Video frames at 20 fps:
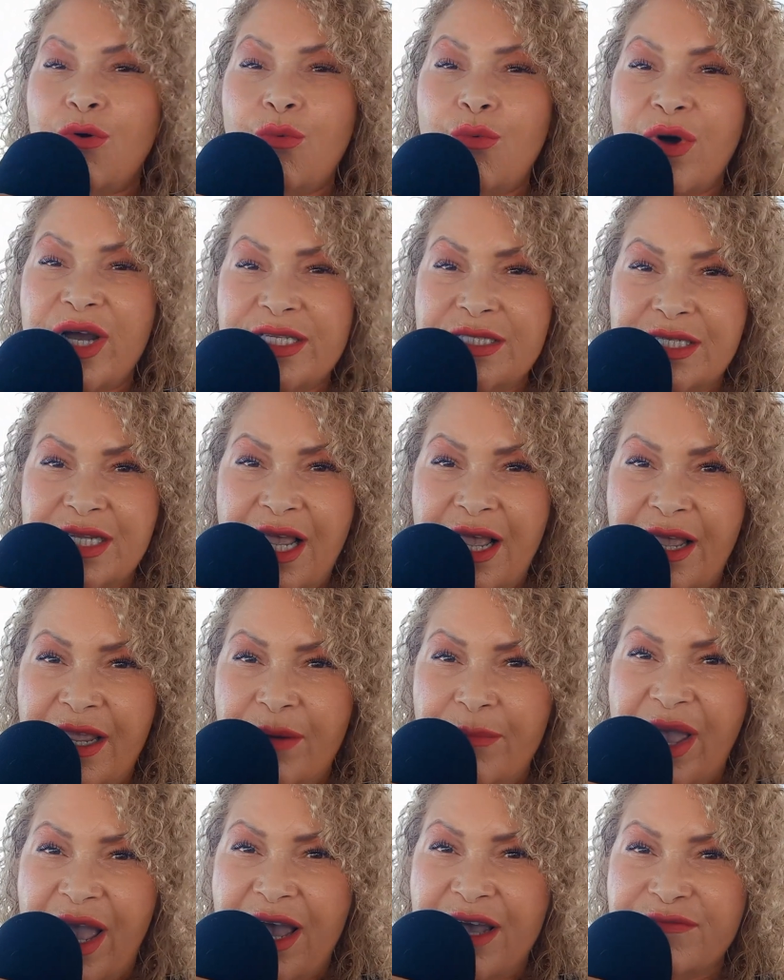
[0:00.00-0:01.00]
one
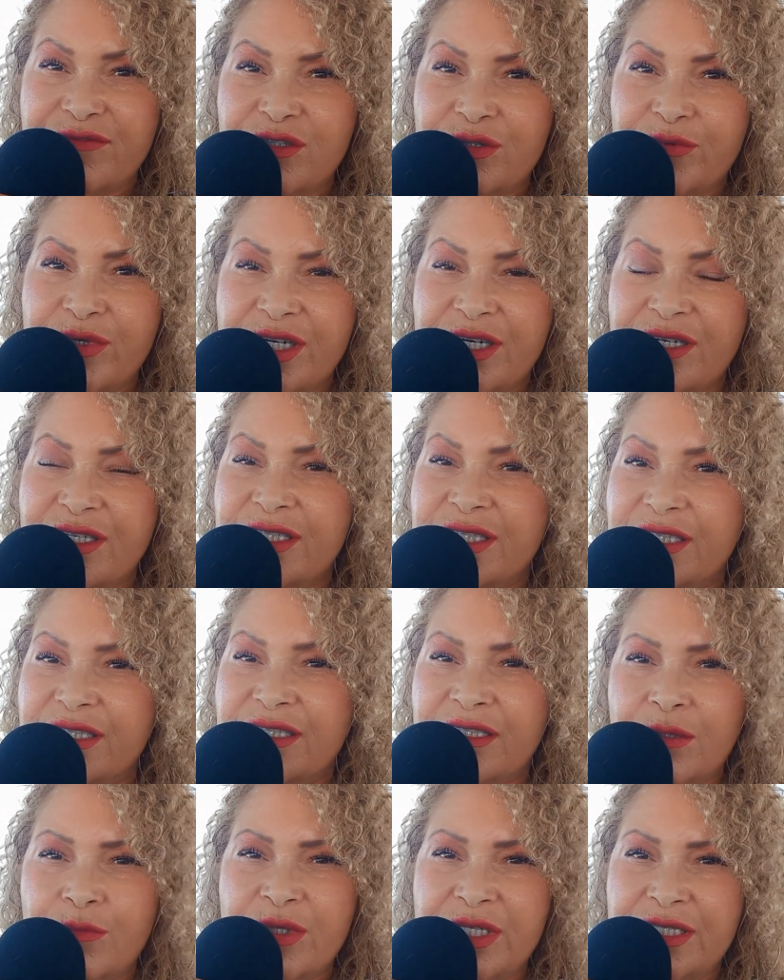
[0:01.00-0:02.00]
time afterwards, and
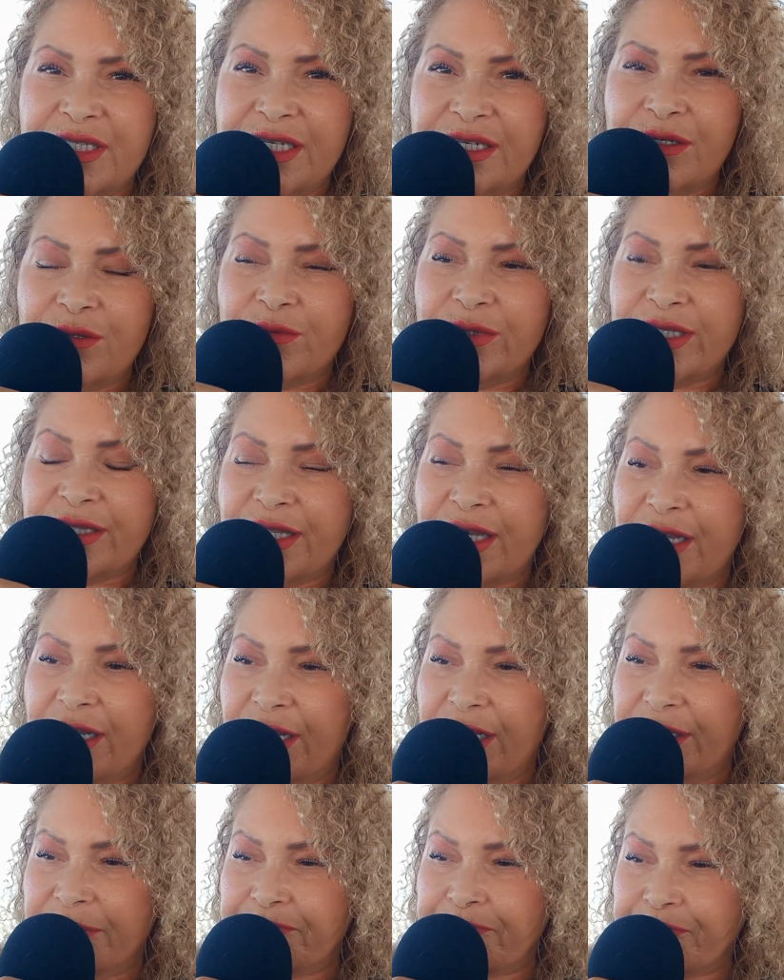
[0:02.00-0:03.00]
someone did it with
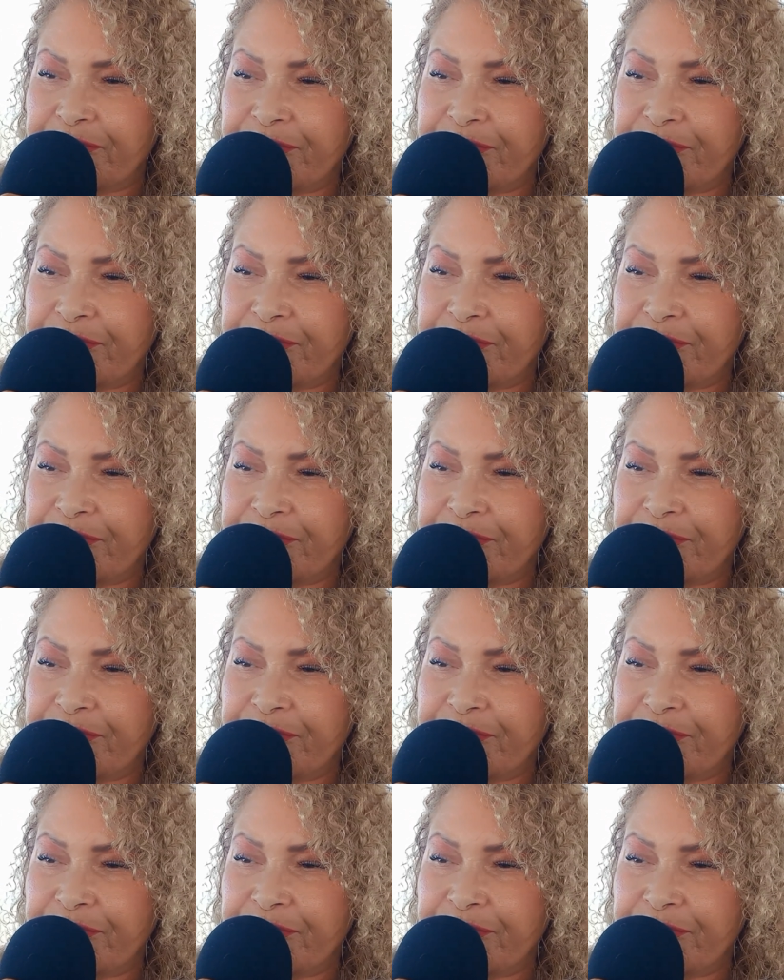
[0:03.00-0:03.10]
a